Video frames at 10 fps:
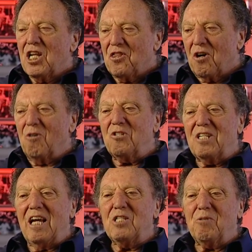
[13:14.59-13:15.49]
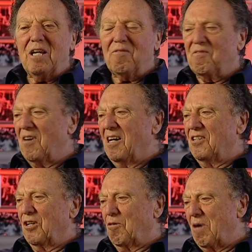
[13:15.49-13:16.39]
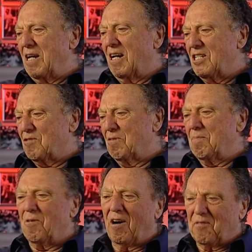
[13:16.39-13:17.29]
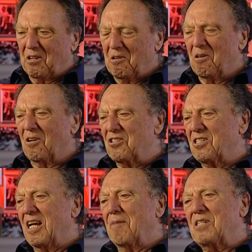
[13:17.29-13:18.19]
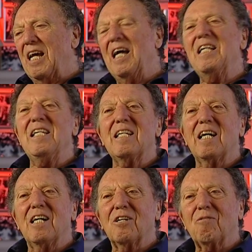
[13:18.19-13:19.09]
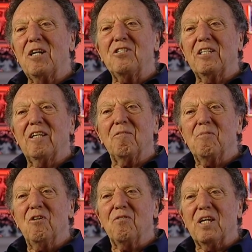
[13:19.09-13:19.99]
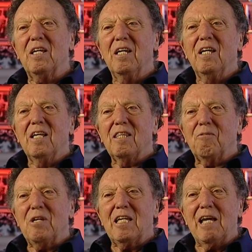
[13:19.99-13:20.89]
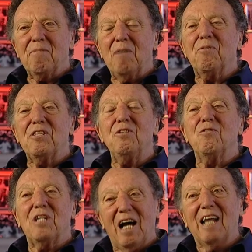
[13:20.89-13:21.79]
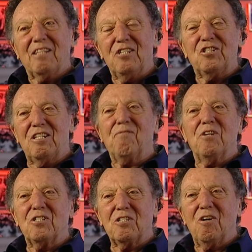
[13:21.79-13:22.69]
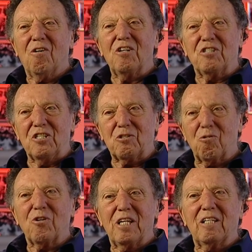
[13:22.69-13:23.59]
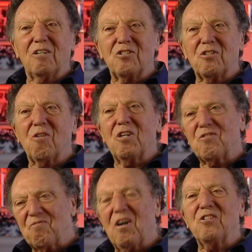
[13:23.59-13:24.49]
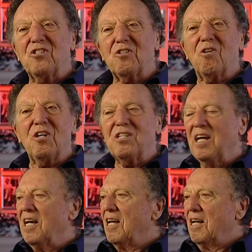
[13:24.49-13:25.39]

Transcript: In those days, we had fun. The Great Ice ripoff, the Norliss tapes, any kind of crazy little movie that we came up with. And you got these different stories, these quirky little stories, fun stories.